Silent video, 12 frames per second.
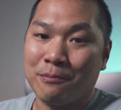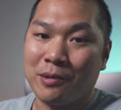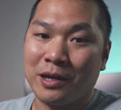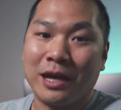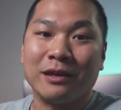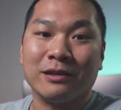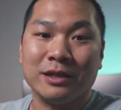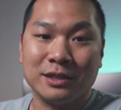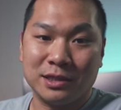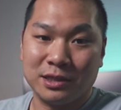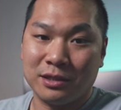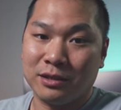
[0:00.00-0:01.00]
but at
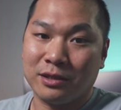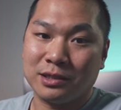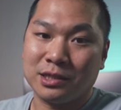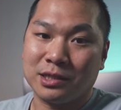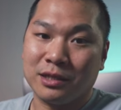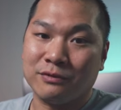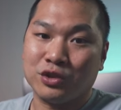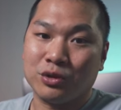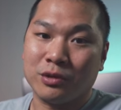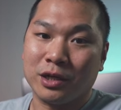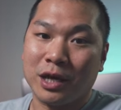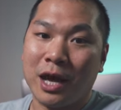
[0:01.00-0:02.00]
least this gives
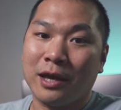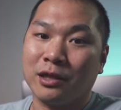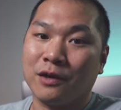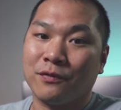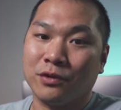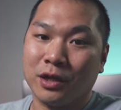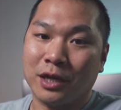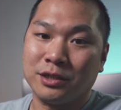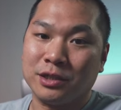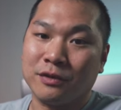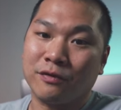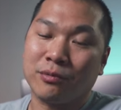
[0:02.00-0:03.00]
you a high level
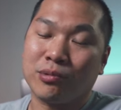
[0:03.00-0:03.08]
idea of the